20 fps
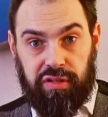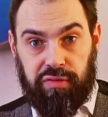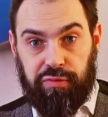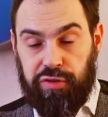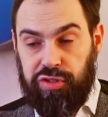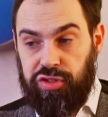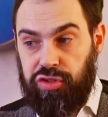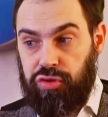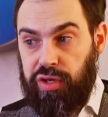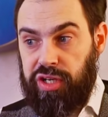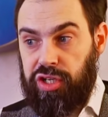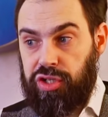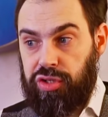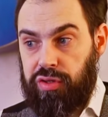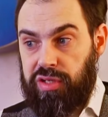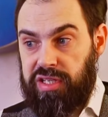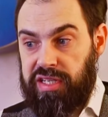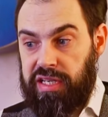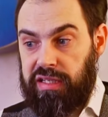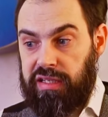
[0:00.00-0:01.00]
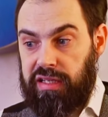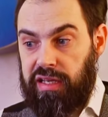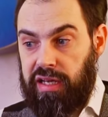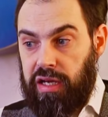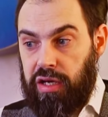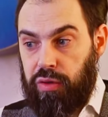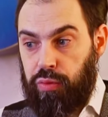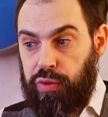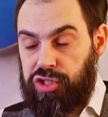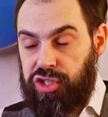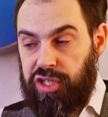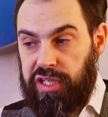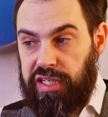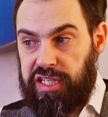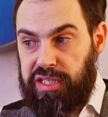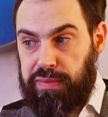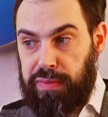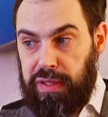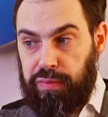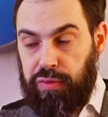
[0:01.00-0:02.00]
frustrations, and which
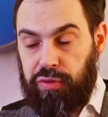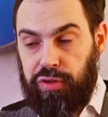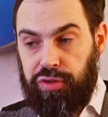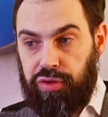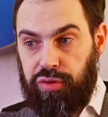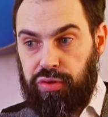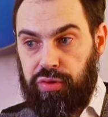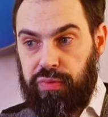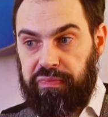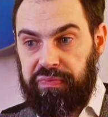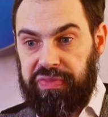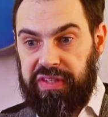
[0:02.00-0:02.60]
leads people to